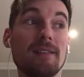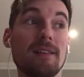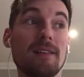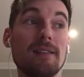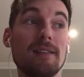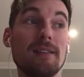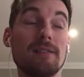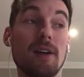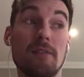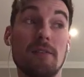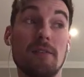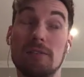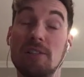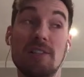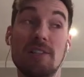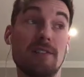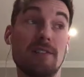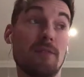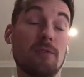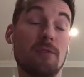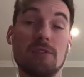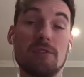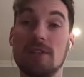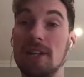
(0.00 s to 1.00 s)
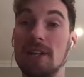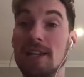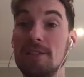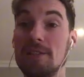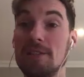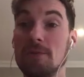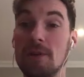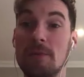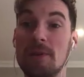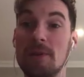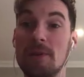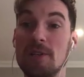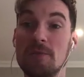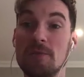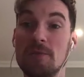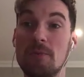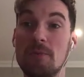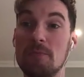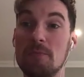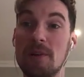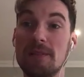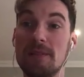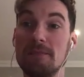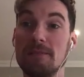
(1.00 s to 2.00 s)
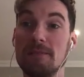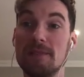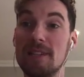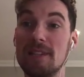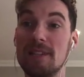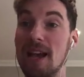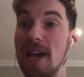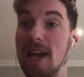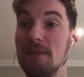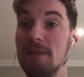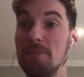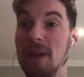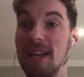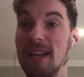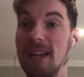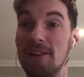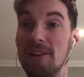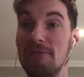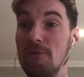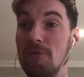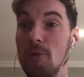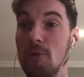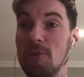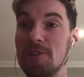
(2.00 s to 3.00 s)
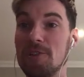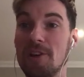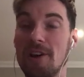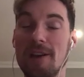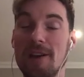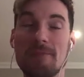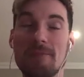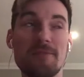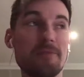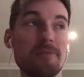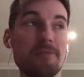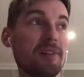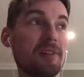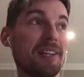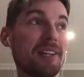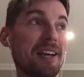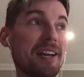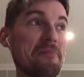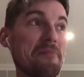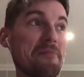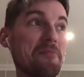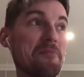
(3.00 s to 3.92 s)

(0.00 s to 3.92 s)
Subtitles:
I've watched the last 20 minutes with my dad back like 4 times, but I've